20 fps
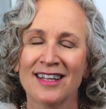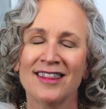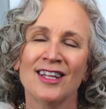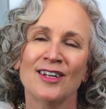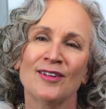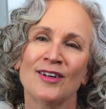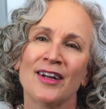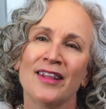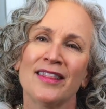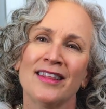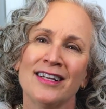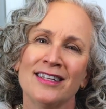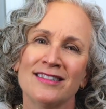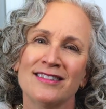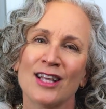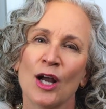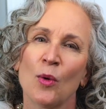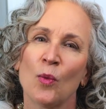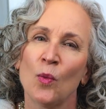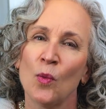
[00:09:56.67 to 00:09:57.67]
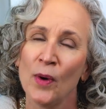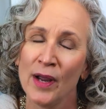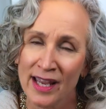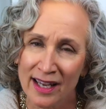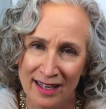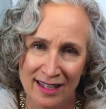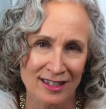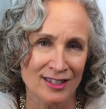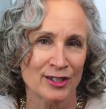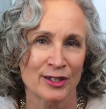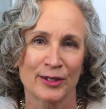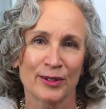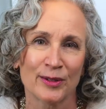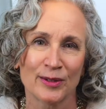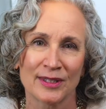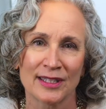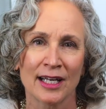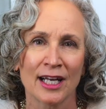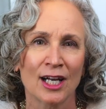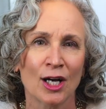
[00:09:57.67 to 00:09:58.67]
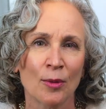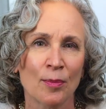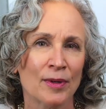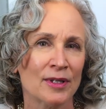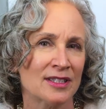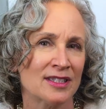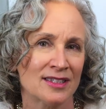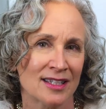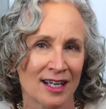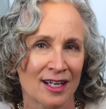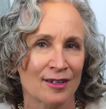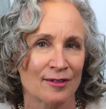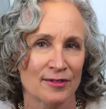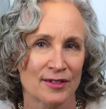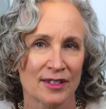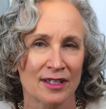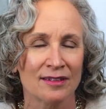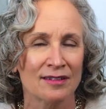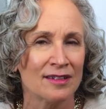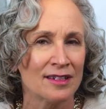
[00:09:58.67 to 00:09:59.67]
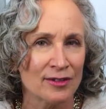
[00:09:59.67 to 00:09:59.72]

and there are things that we can do to help ourselves